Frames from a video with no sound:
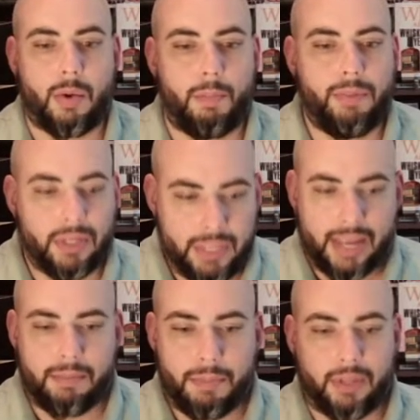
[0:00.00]
They were
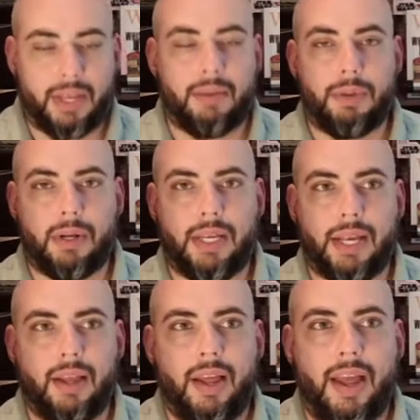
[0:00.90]
building and building and
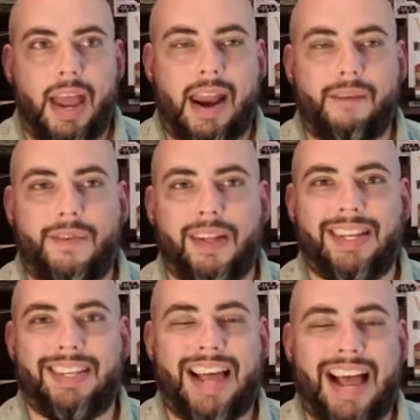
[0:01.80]
building, and I feel like
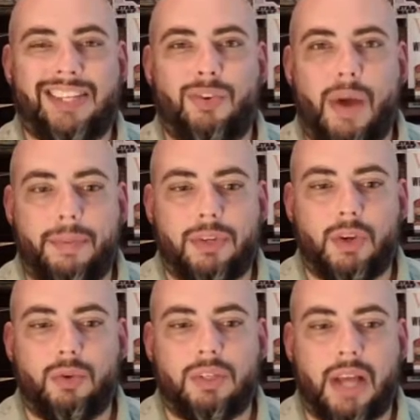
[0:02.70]
these last two
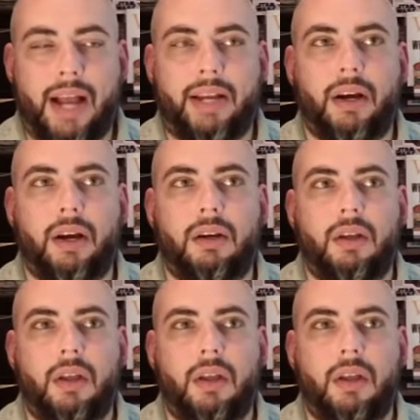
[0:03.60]
episodes kind of,